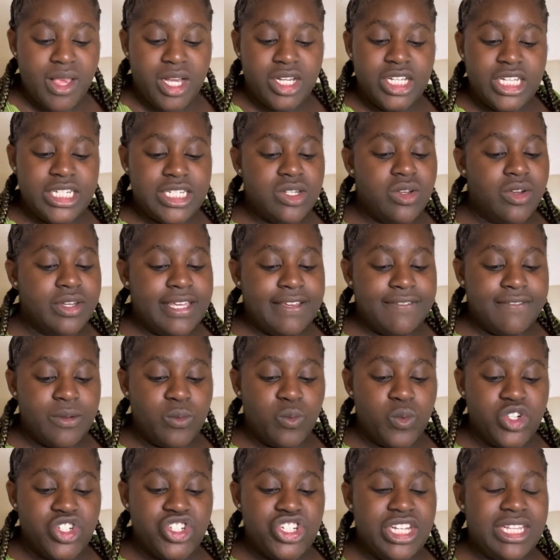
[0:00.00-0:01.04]
it's not giving
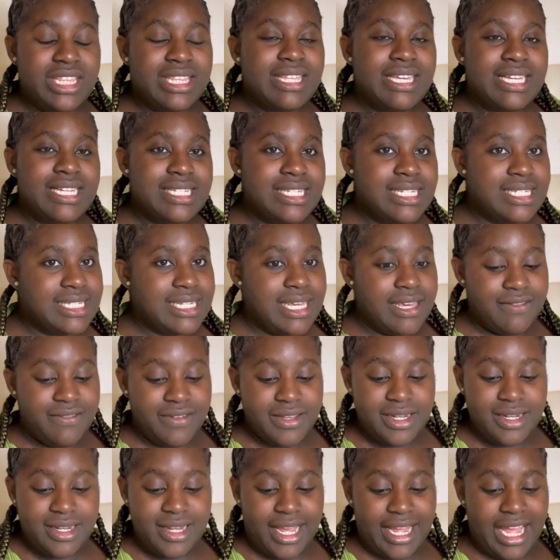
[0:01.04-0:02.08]
what she thinks it's
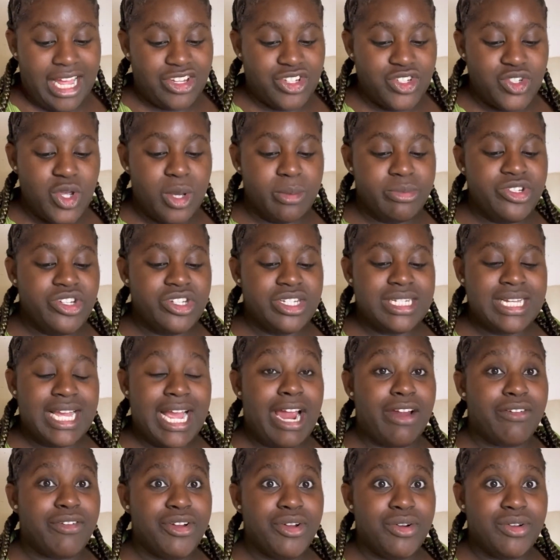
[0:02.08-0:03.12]
giving. Like, I just hope she doesn't
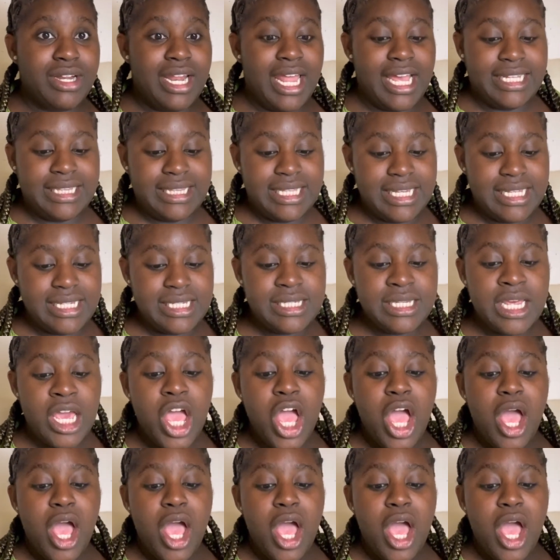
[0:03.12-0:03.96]
carry on like this.